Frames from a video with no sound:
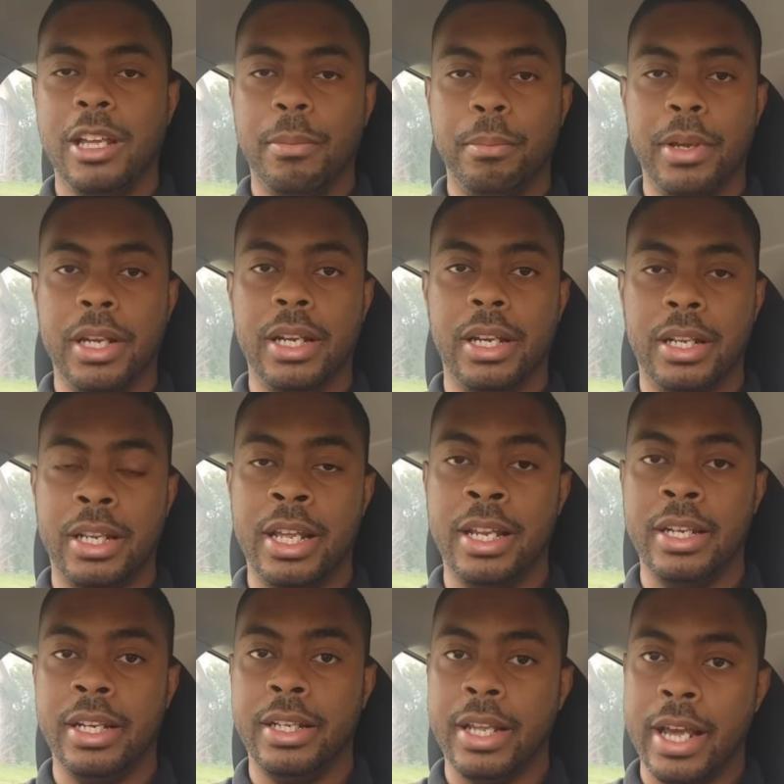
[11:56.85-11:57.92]
meaning that they
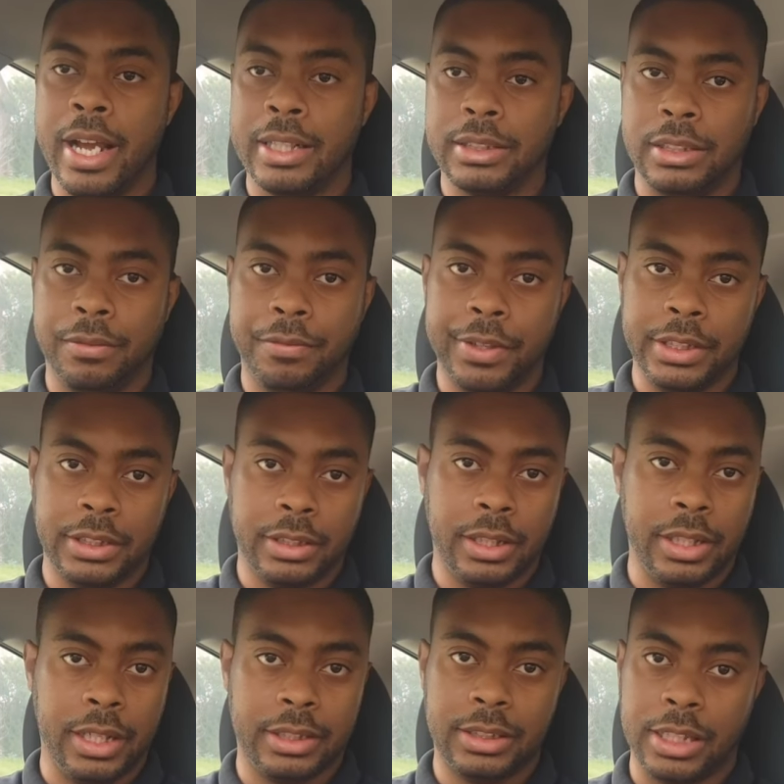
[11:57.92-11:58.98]
need to actually
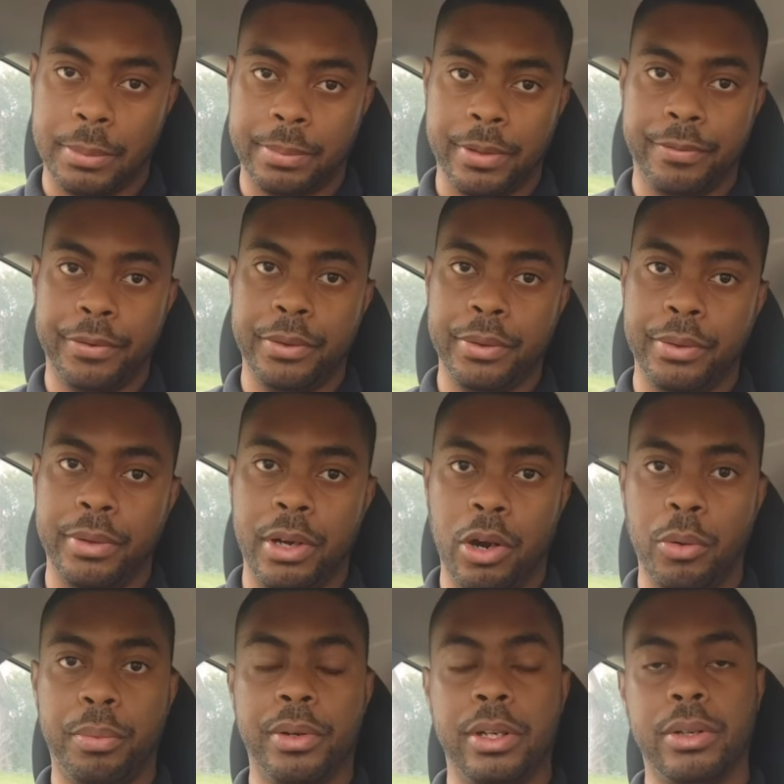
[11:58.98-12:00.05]
physically accept the food, open the